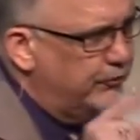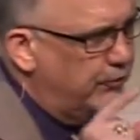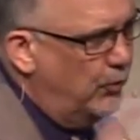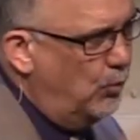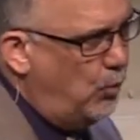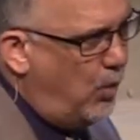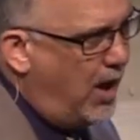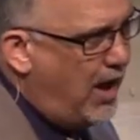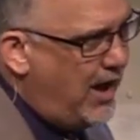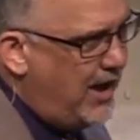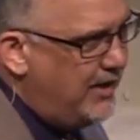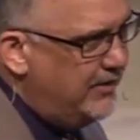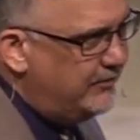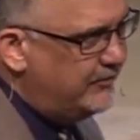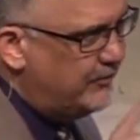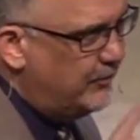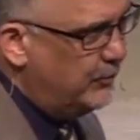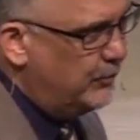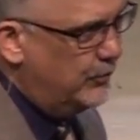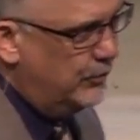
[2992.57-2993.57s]
so wise,
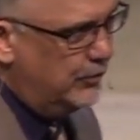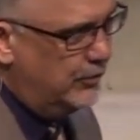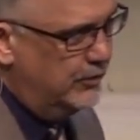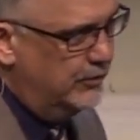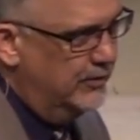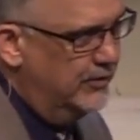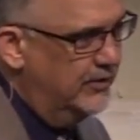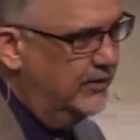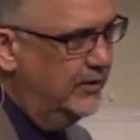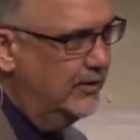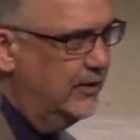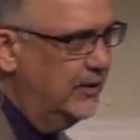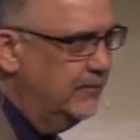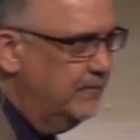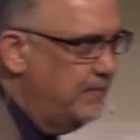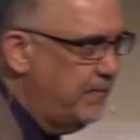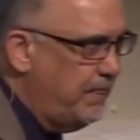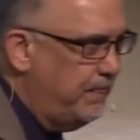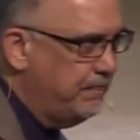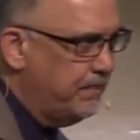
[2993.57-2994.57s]
so good.
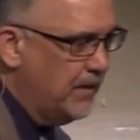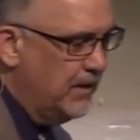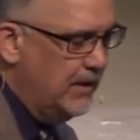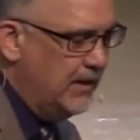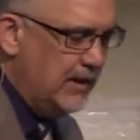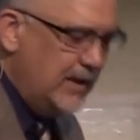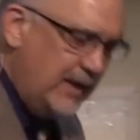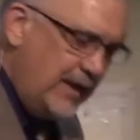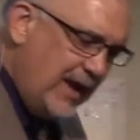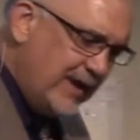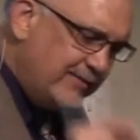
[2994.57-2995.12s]
He